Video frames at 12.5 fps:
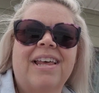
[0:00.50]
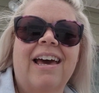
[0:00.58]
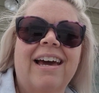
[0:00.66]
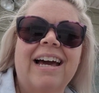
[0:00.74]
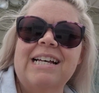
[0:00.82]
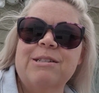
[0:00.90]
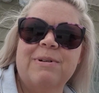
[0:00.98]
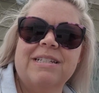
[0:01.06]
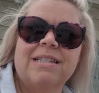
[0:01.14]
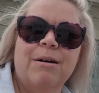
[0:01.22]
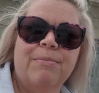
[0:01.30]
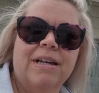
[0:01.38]
Hey guys,
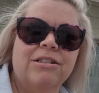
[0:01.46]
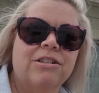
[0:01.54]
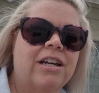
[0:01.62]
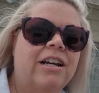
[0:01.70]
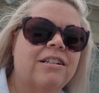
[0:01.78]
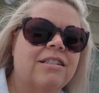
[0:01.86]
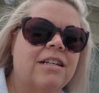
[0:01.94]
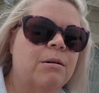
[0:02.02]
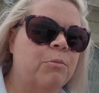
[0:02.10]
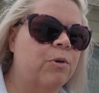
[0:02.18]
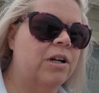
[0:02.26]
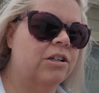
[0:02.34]
what's up? Ashley here, day
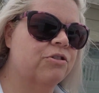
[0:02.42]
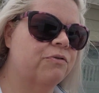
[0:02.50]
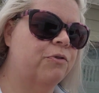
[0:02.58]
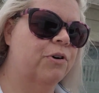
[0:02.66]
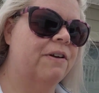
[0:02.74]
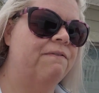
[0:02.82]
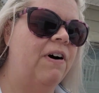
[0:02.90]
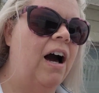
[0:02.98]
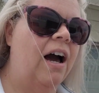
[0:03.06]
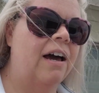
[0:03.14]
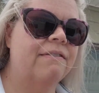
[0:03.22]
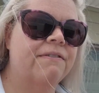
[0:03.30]
number
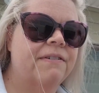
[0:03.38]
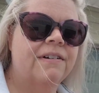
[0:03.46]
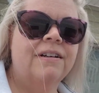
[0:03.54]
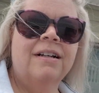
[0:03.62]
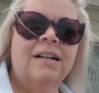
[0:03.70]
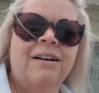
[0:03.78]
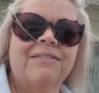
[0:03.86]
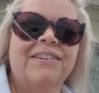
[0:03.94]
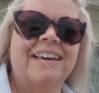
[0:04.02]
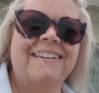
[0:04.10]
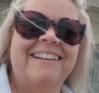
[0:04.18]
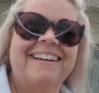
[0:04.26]
145,
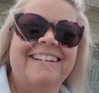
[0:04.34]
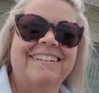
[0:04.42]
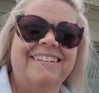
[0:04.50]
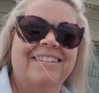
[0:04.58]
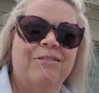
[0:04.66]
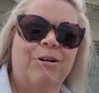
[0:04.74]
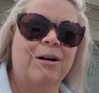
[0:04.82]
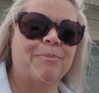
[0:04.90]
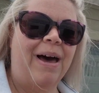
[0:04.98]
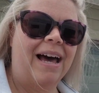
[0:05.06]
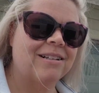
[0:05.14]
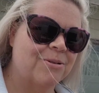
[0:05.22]
Giggling.
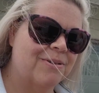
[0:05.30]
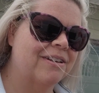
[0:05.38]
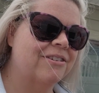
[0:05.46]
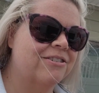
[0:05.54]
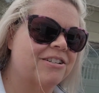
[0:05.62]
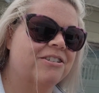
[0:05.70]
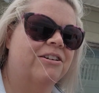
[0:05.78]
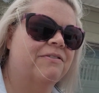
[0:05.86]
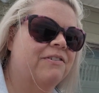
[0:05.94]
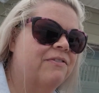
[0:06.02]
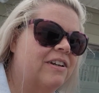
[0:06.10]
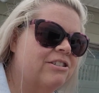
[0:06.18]
Welcome back to another edition
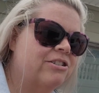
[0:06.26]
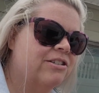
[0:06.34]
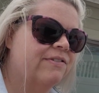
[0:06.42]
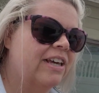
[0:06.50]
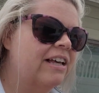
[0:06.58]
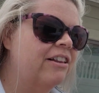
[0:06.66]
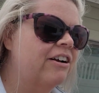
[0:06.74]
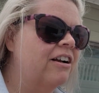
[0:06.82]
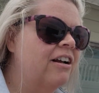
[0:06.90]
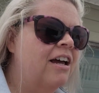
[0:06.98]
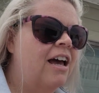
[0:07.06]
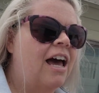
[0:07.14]
of Confessions of
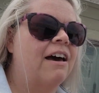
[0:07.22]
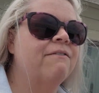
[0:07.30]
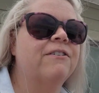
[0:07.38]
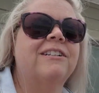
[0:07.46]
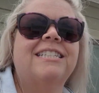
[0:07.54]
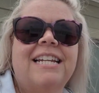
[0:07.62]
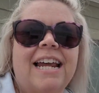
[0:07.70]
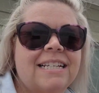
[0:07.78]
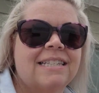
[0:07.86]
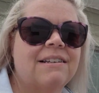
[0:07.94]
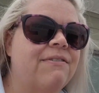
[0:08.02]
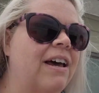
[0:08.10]
Giggler. And for
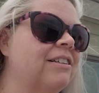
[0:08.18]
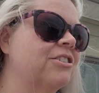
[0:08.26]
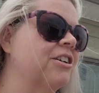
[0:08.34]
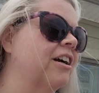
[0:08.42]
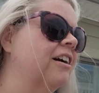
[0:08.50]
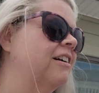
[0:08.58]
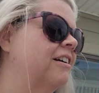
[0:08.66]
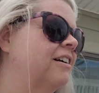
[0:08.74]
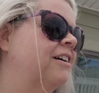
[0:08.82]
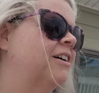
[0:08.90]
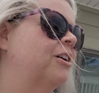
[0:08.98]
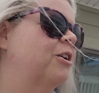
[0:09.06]
today's adventure,
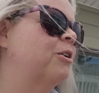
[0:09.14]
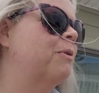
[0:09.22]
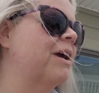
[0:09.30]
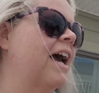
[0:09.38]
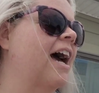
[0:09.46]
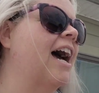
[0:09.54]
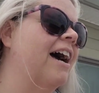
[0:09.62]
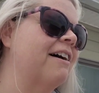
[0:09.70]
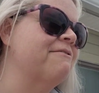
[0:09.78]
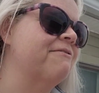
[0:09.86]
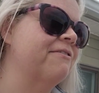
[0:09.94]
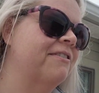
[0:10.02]
we
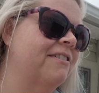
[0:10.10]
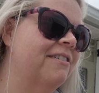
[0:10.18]
have